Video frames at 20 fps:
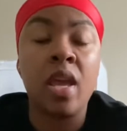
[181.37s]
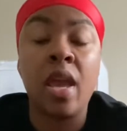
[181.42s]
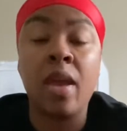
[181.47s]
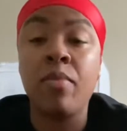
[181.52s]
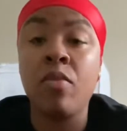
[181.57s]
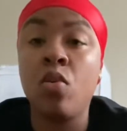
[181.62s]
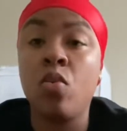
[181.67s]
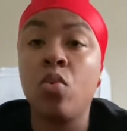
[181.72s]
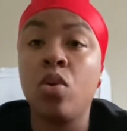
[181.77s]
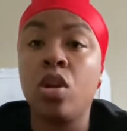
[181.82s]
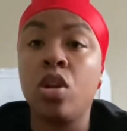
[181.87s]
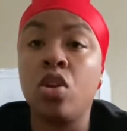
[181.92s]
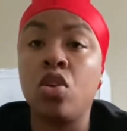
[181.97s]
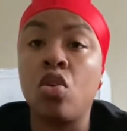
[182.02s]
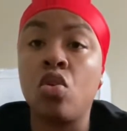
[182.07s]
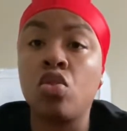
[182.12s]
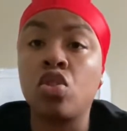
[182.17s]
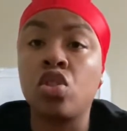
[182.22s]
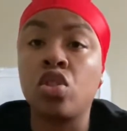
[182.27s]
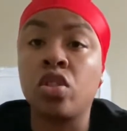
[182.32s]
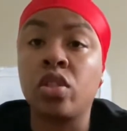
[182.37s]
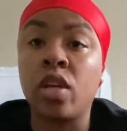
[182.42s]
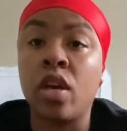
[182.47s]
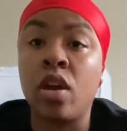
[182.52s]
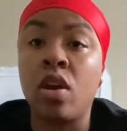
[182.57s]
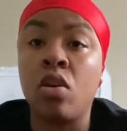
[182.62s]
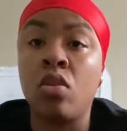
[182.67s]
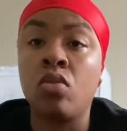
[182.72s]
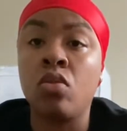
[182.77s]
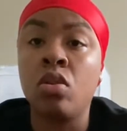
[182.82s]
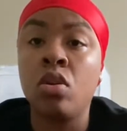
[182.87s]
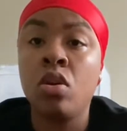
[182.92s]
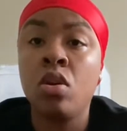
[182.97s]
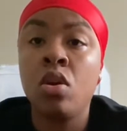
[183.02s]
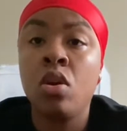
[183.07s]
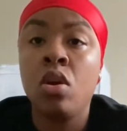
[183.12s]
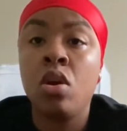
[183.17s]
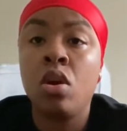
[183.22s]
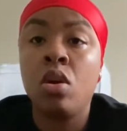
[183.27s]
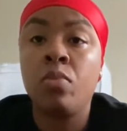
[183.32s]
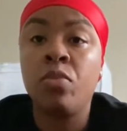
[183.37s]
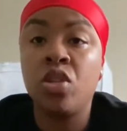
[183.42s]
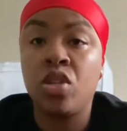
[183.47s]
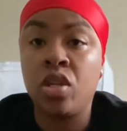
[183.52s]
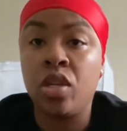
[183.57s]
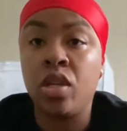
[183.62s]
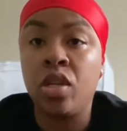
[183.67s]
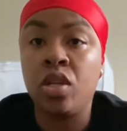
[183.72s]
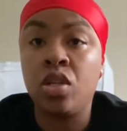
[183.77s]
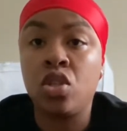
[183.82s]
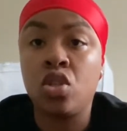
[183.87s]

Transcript: in with an ultrasound machine,